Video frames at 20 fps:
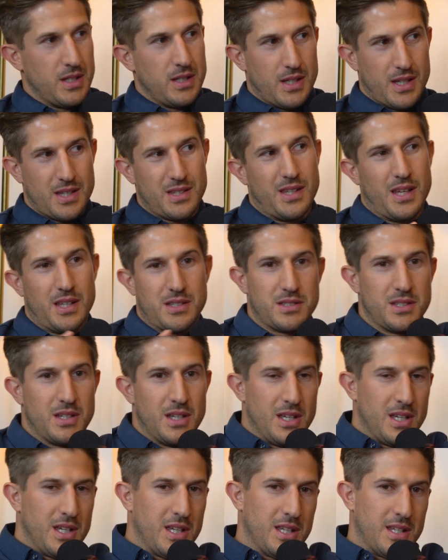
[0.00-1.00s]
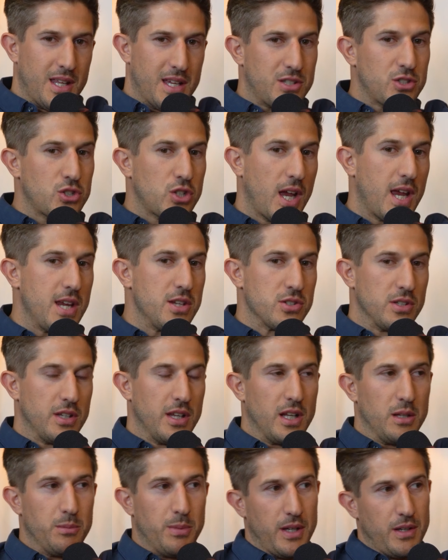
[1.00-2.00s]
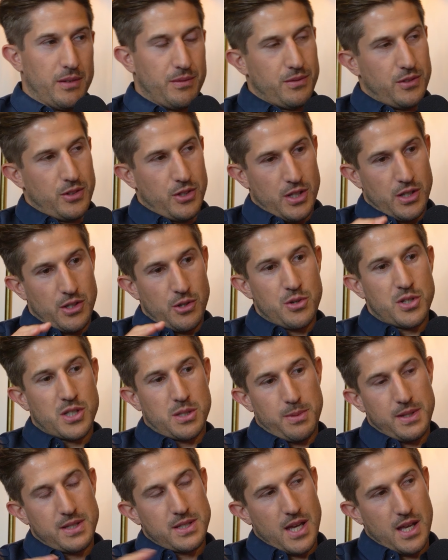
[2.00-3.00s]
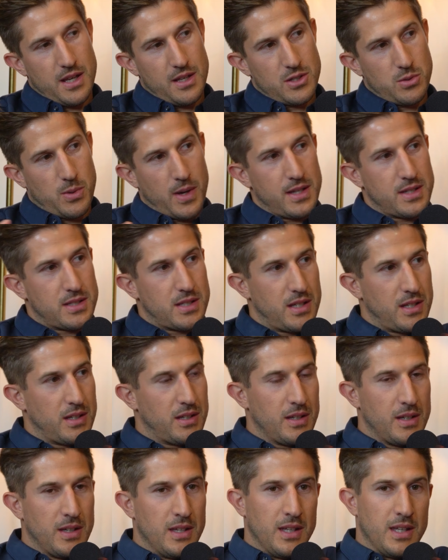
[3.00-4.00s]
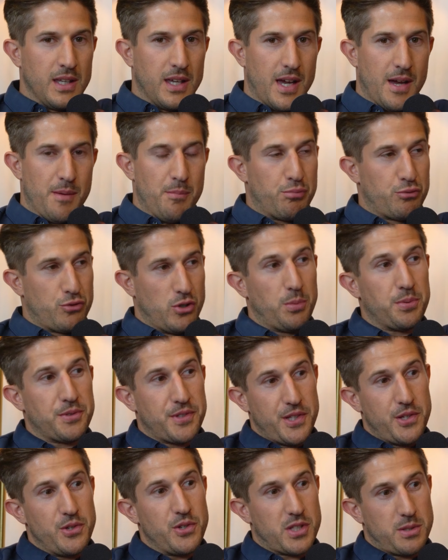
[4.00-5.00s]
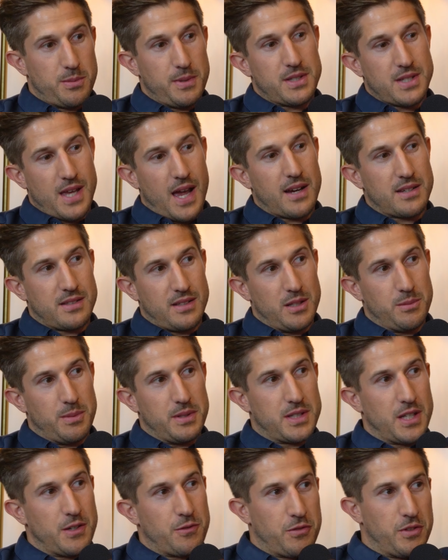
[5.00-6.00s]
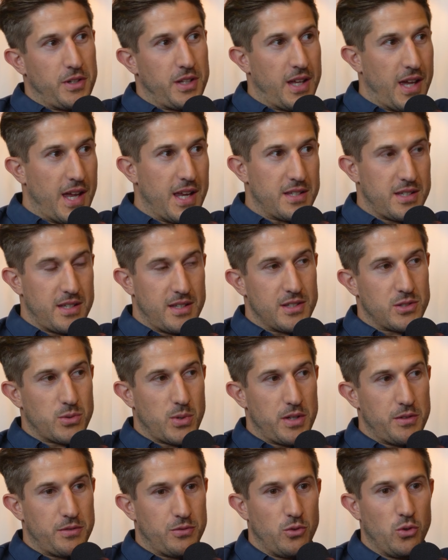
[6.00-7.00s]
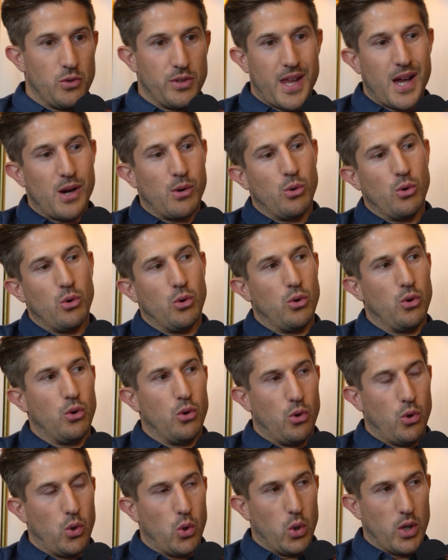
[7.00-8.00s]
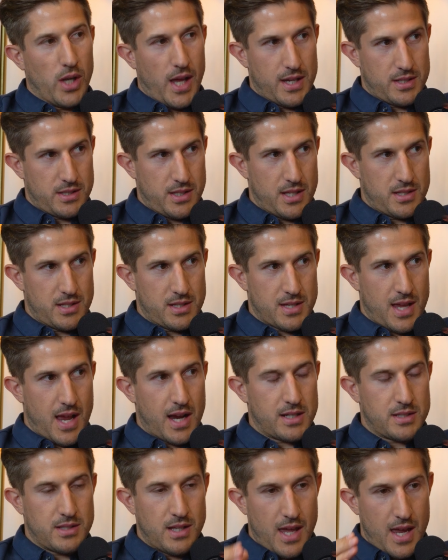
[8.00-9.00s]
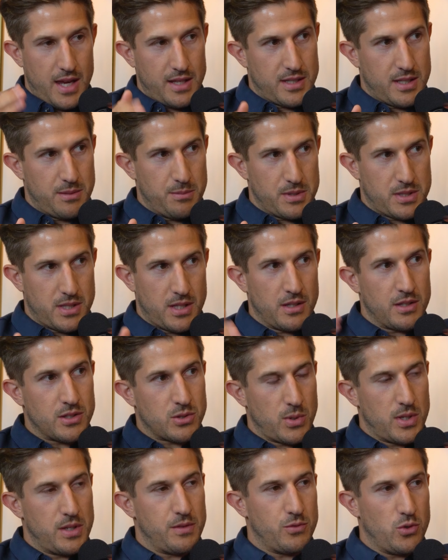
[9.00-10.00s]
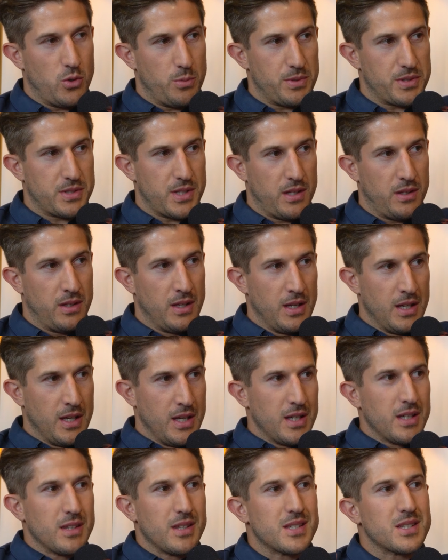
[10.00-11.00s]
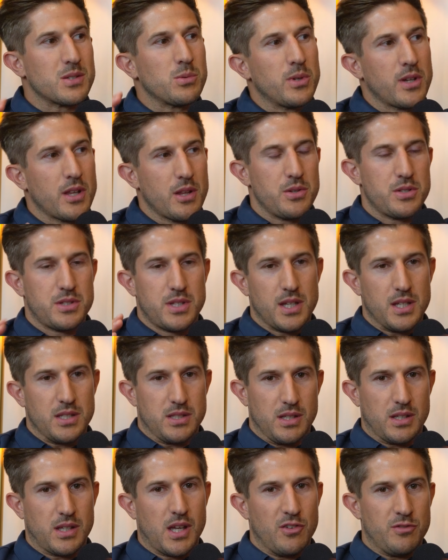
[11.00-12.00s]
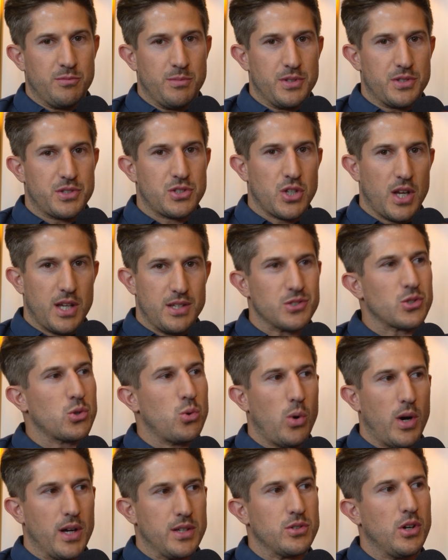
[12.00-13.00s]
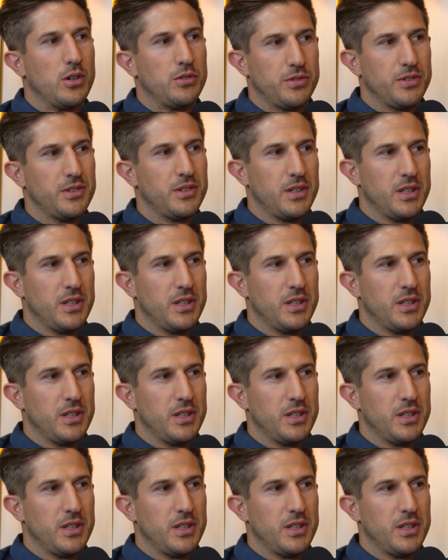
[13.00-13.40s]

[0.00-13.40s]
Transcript: That's changed a little bit. It used to be 10 and 20, and property used to be taxed a little bit differently at 18 and 24. Now all assets are taxed at 18% and 24%. This is one of those things that governments change quite often.